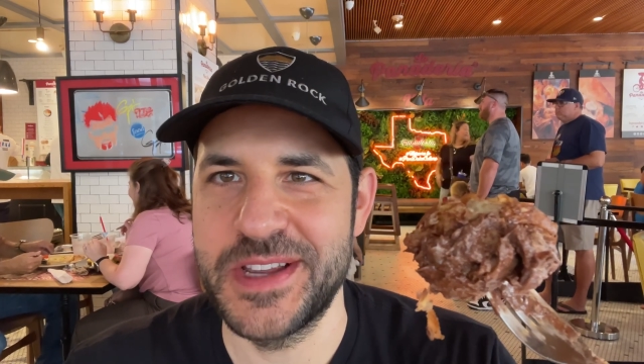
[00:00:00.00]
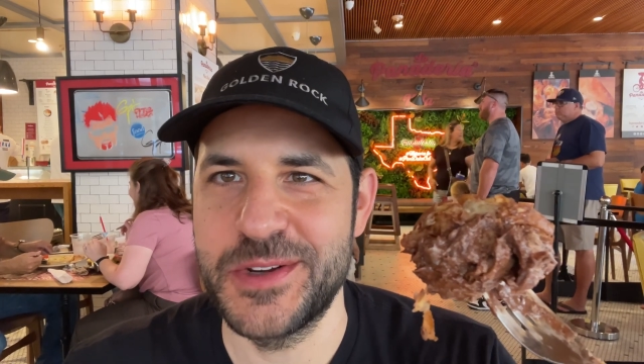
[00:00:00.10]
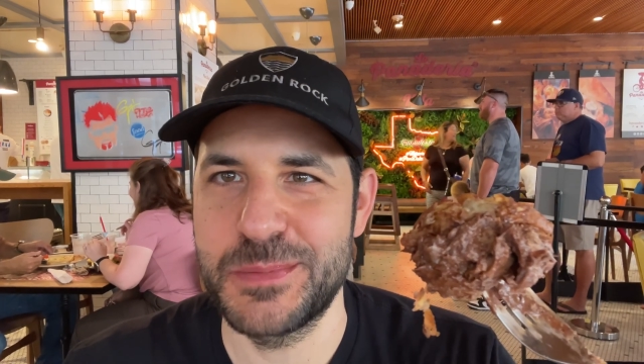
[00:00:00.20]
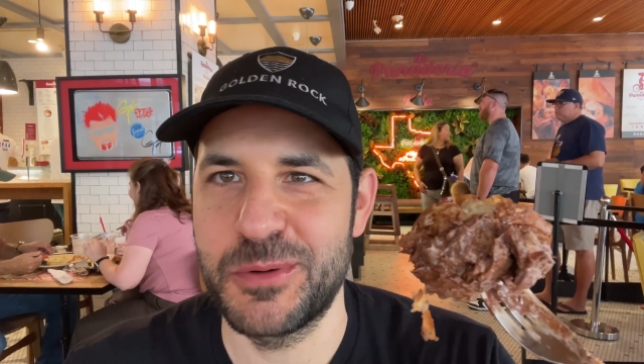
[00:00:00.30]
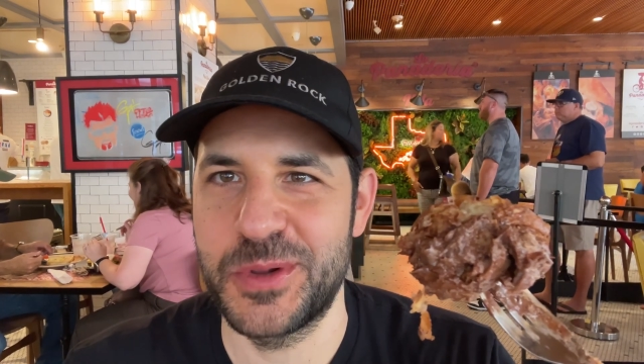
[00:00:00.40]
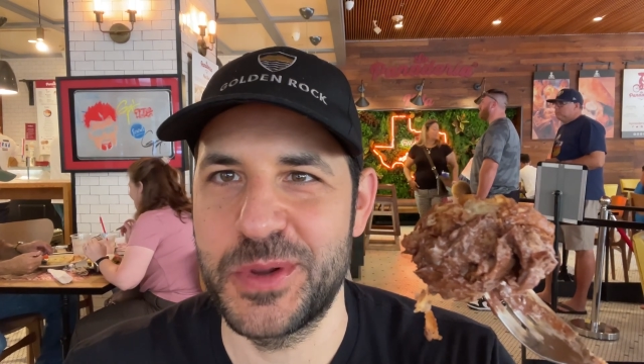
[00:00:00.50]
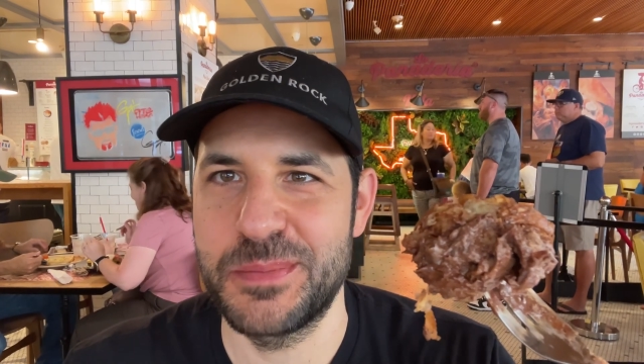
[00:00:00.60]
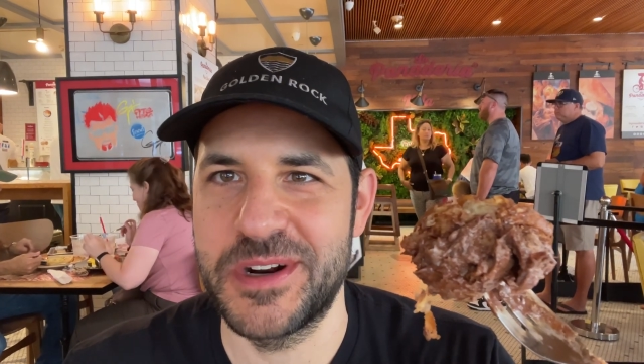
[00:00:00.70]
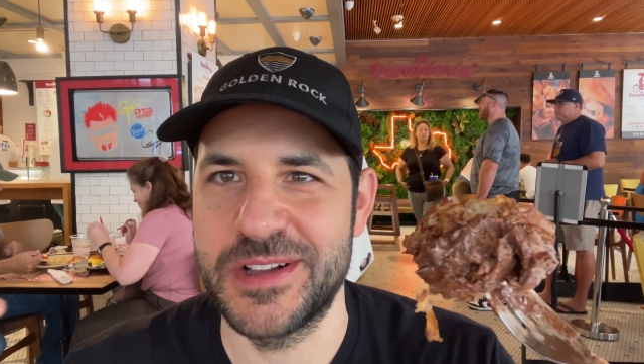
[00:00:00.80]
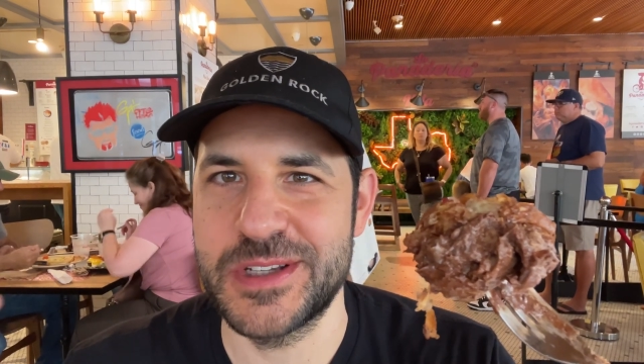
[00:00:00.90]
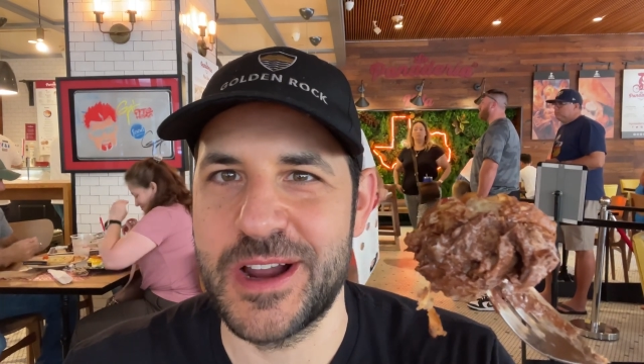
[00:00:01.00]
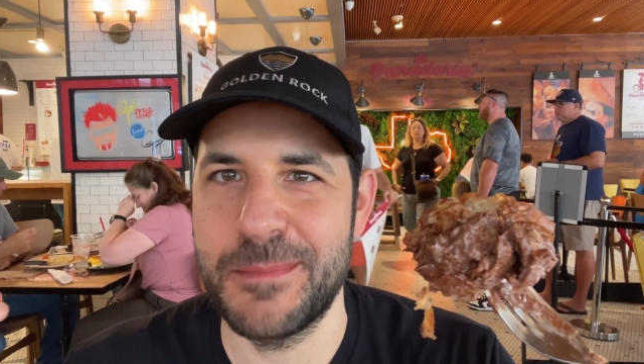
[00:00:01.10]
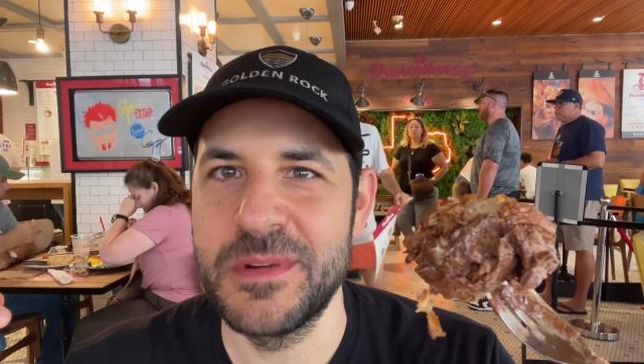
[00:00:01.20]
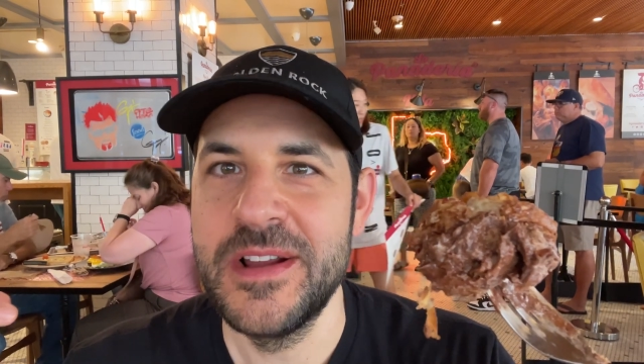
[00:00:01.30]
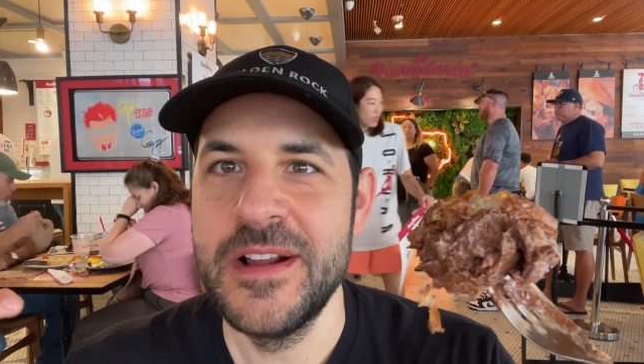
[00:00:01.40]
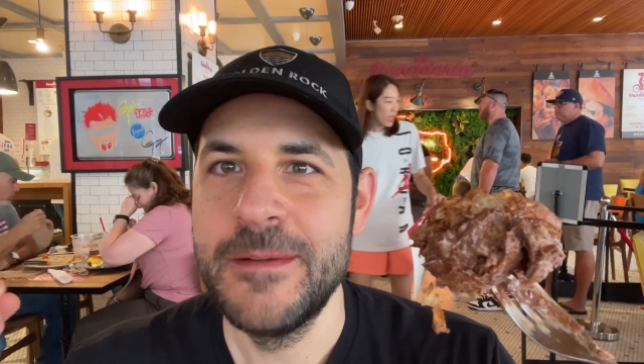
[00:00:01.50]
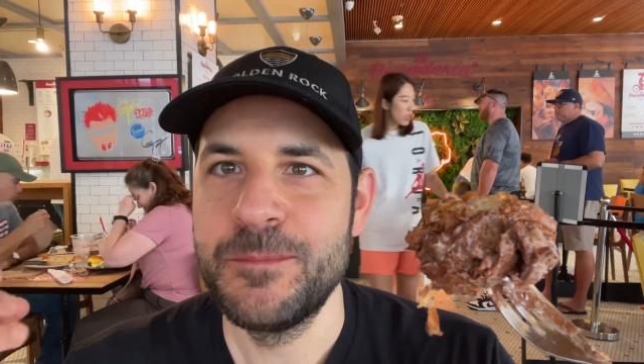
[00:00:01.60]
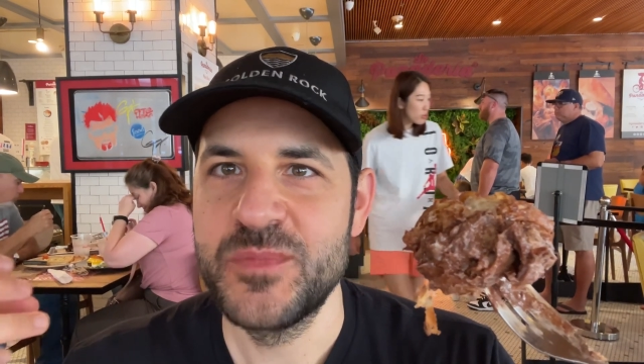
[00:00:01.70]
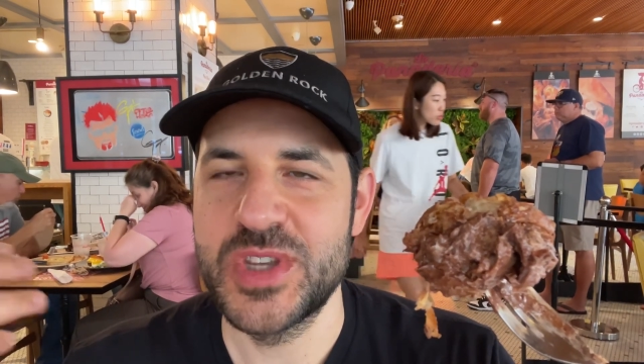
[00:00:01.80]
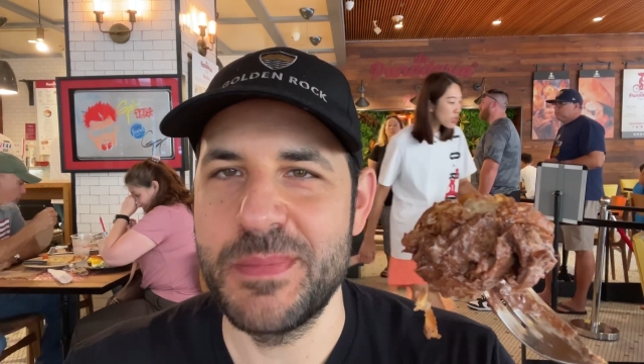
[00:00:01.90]
They just put a little bit on top
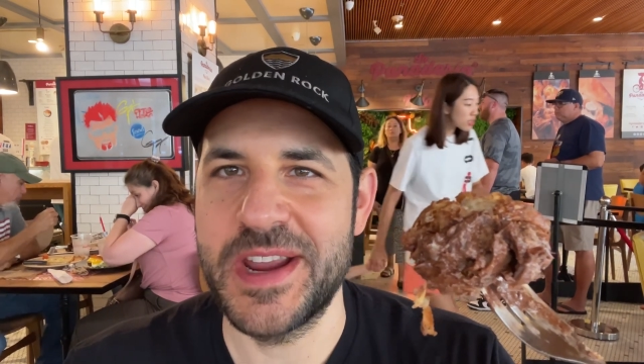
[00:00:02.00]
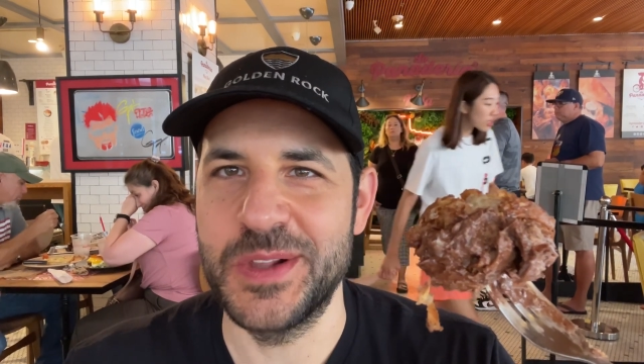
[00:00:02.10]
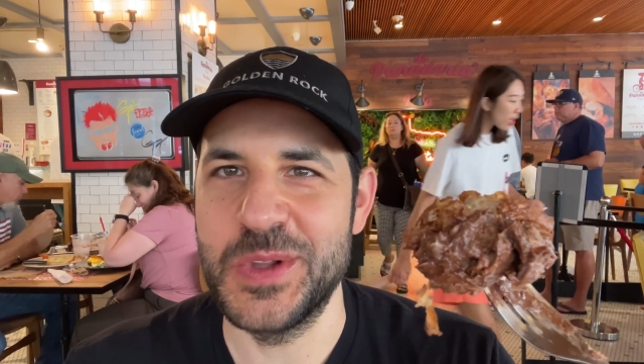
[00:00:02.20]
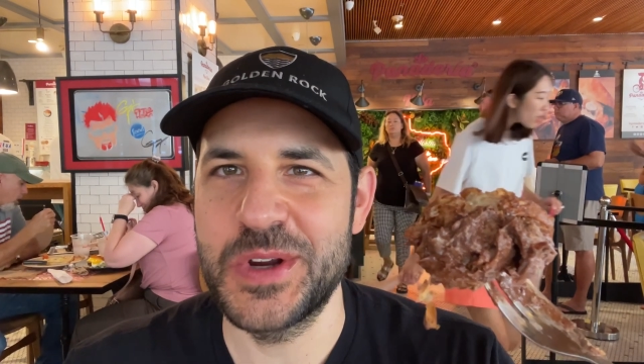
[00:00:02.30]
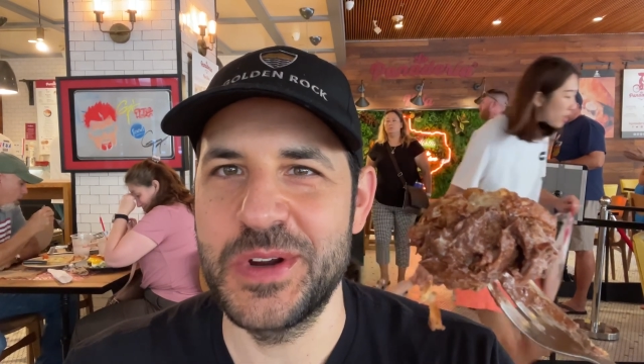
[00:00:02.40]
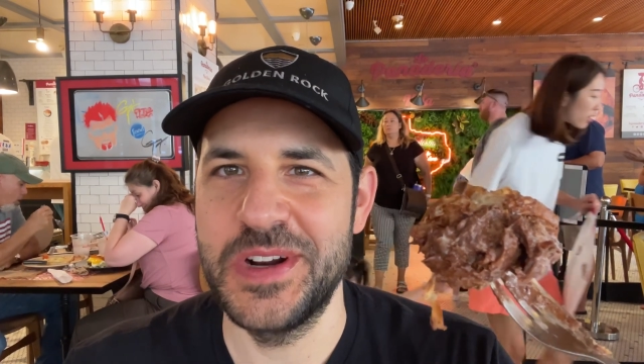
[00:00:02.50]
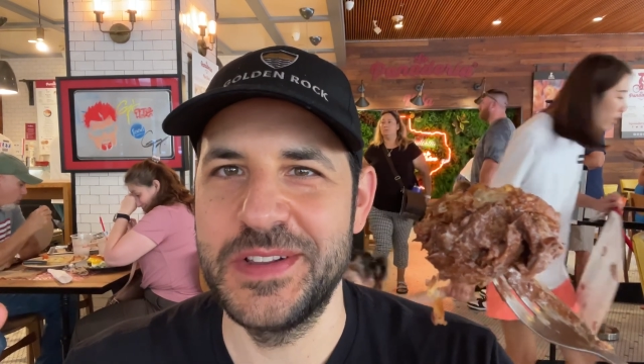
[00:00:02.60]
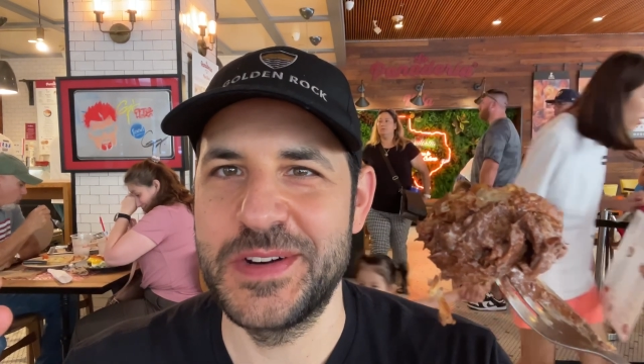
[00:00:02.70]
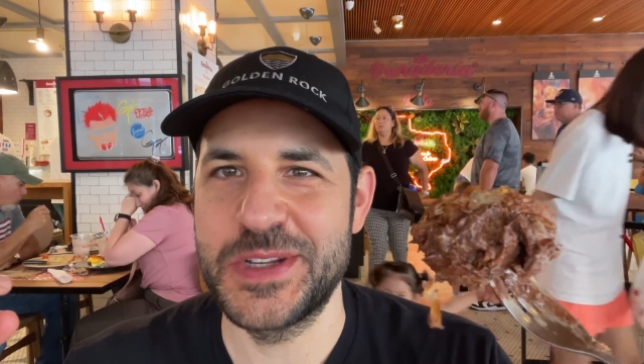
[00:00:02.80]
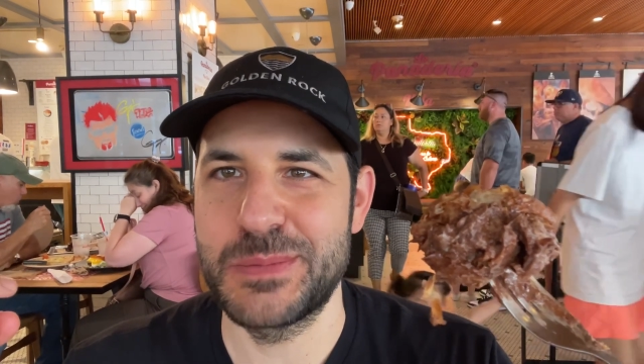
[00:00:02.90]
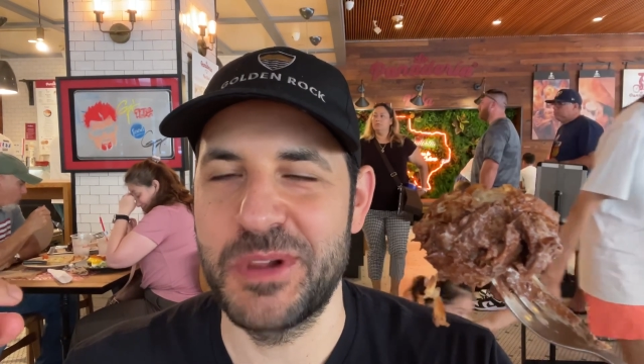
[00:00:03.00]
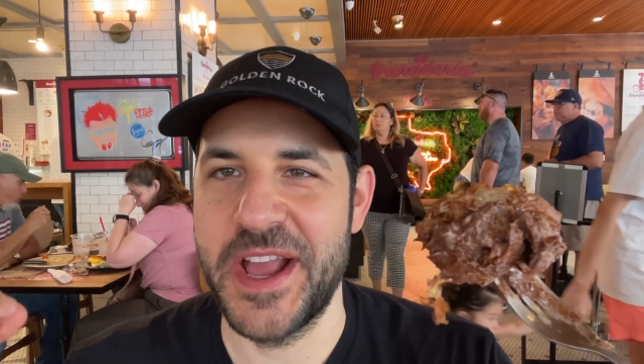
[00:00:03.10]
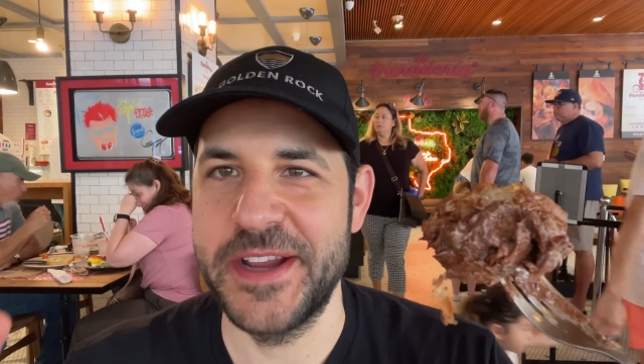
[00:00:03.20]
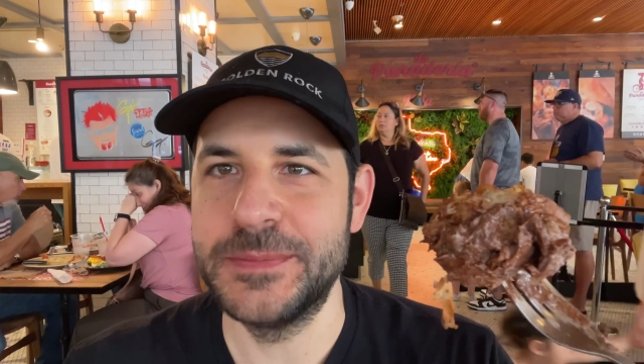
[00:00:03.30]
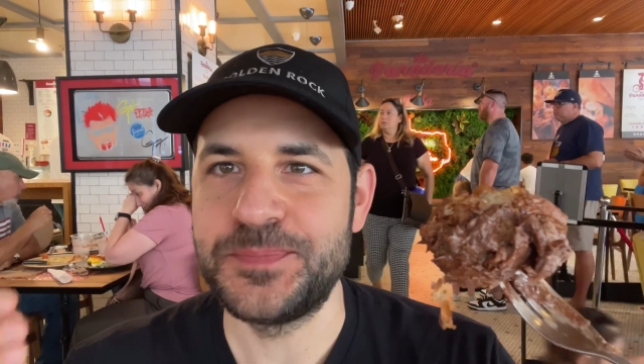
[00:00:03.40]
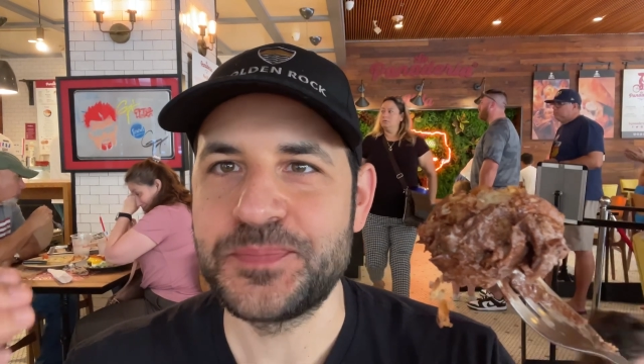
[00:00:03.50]
to make it look good in the display,